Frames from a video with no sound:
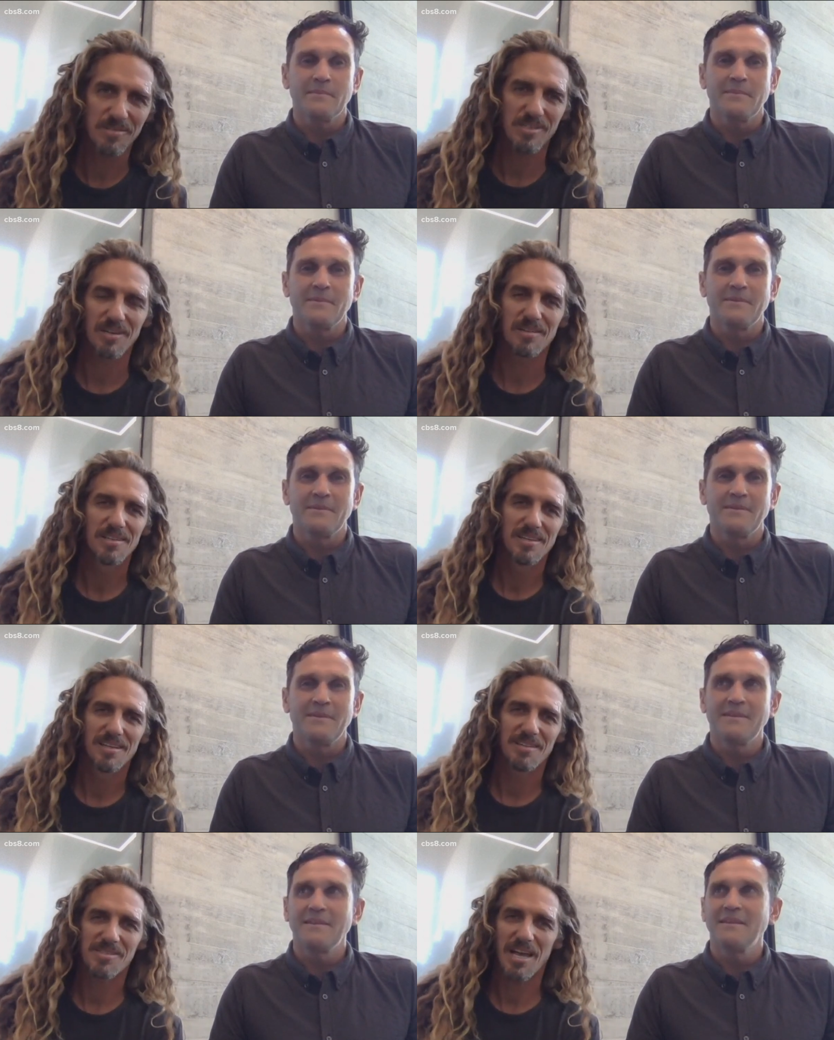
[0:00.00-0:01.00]
Speaker 1: So
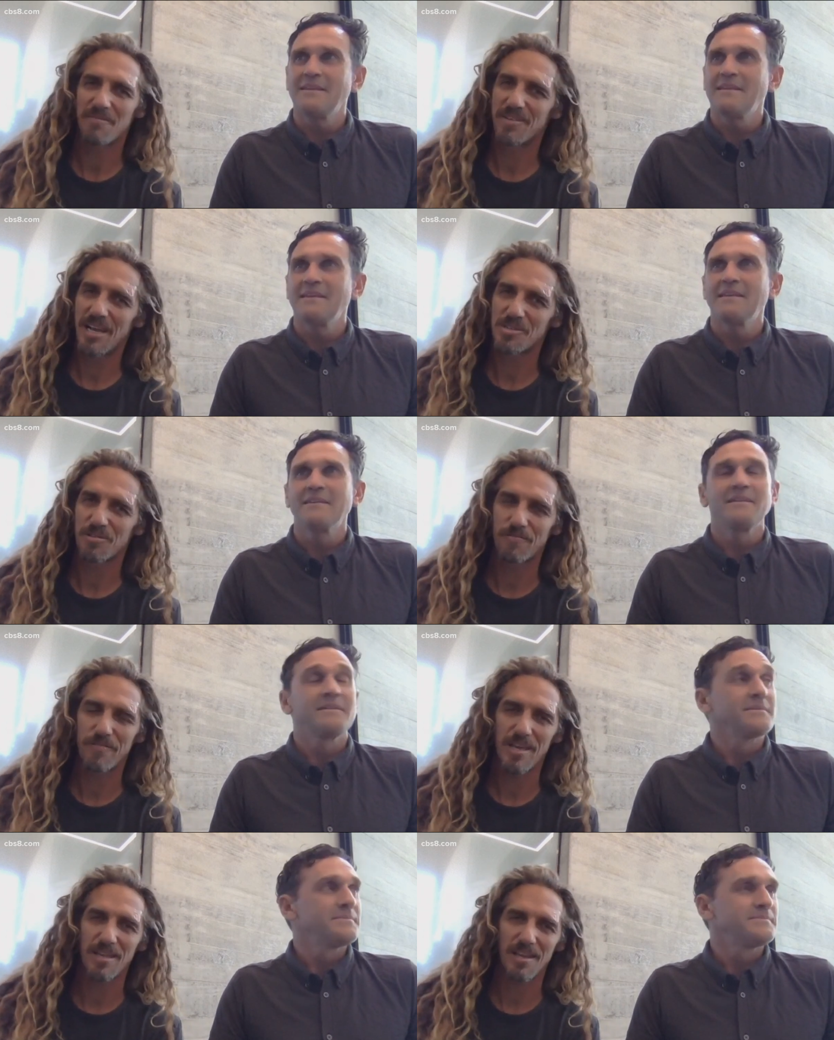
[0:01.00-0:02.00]
it was kind of a natural
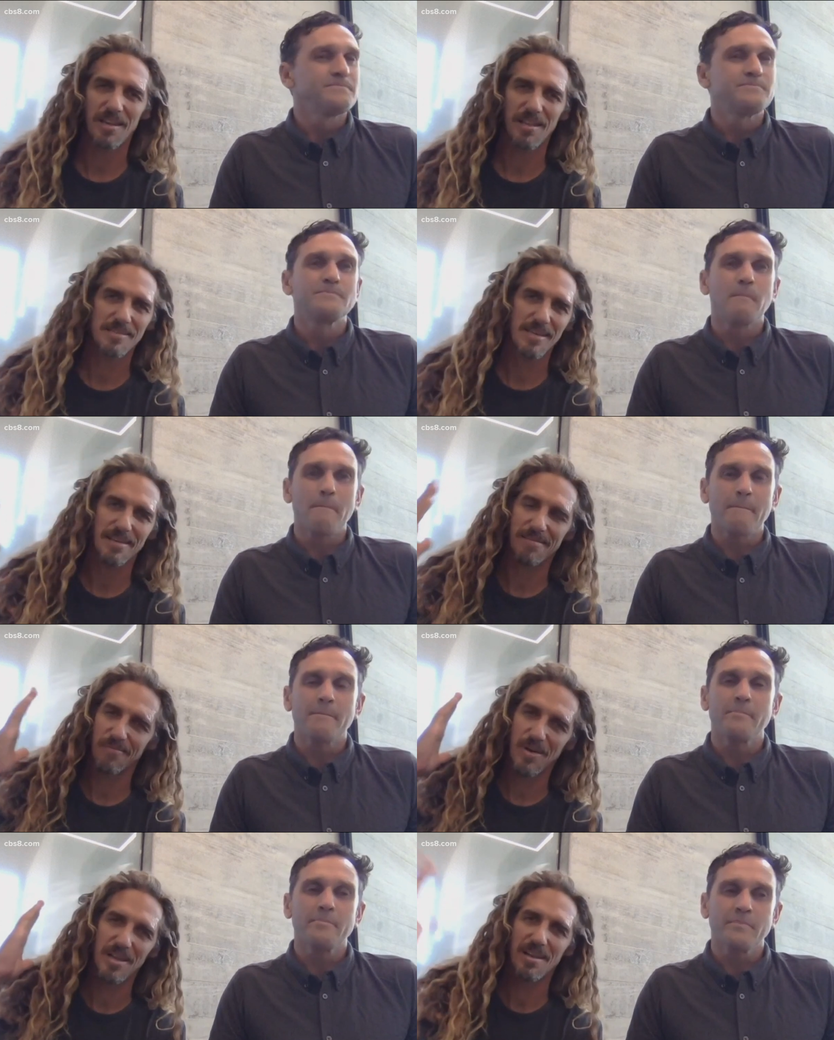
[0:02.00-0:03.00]
fit. And then it's like,
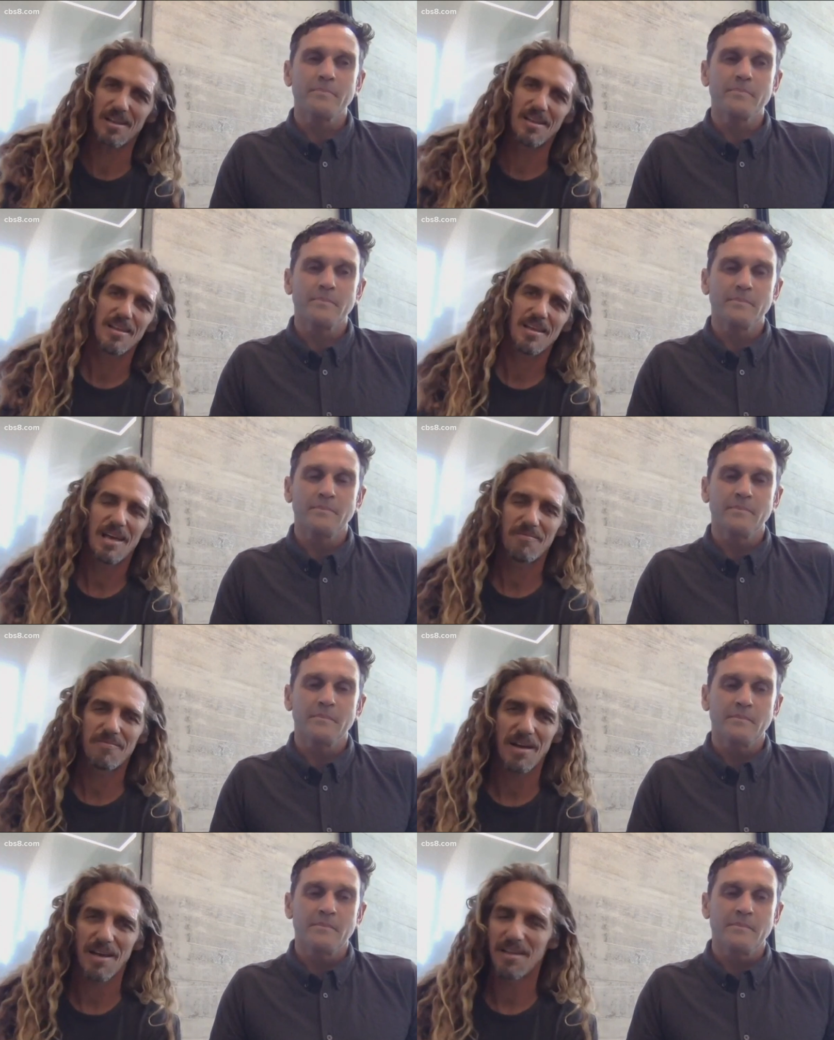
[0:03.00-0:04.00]
when have
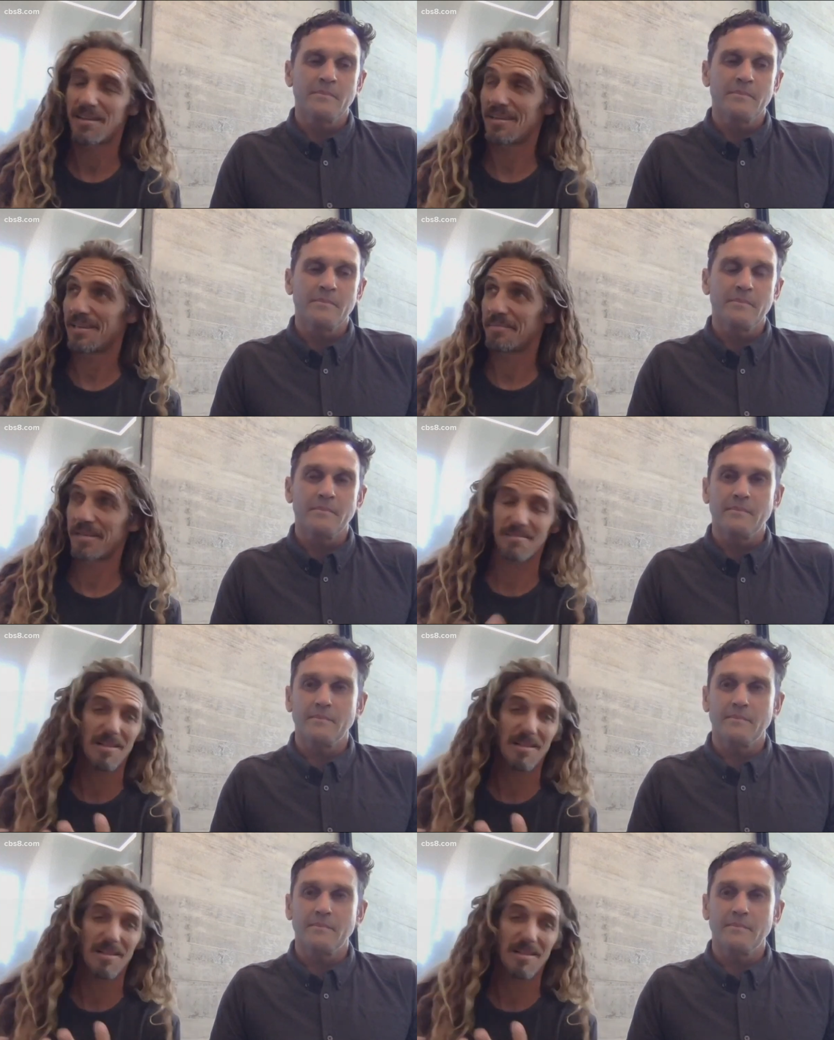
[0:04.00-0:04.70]
I, I mean,